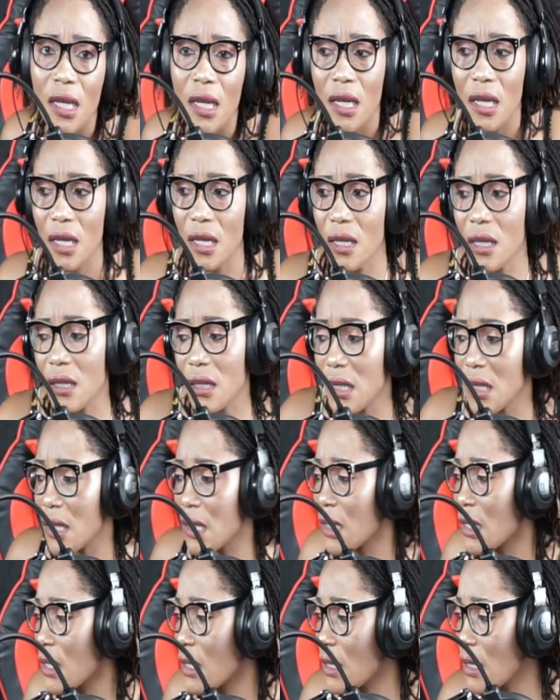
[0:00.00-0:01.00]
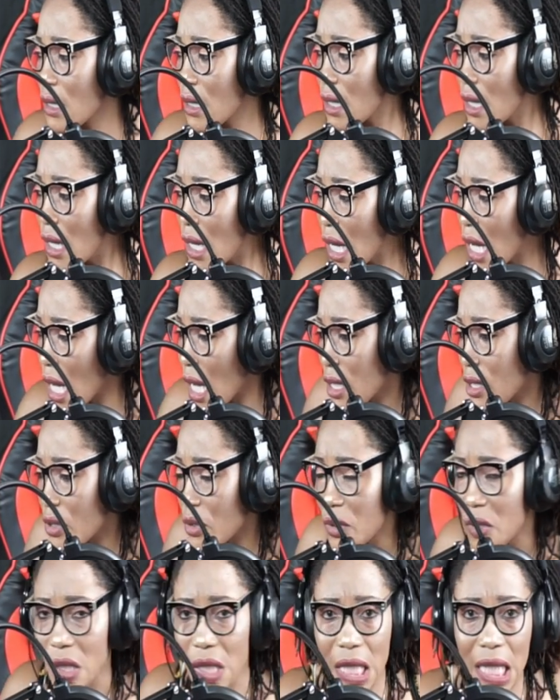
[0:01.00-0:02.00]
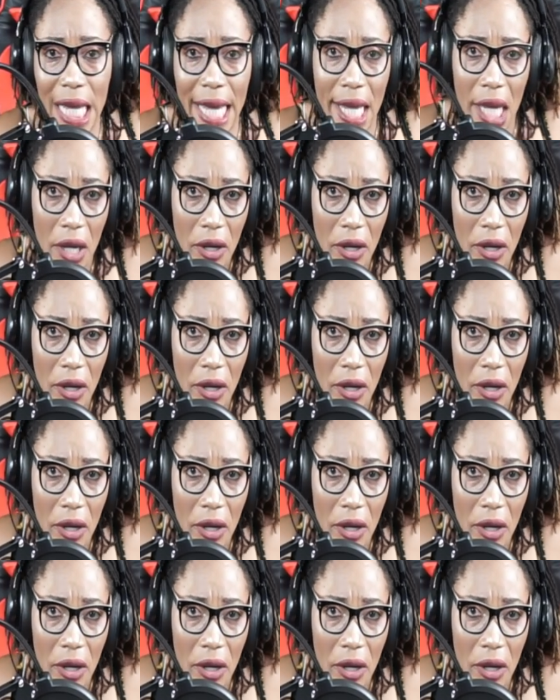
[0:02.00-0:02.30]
I don't look like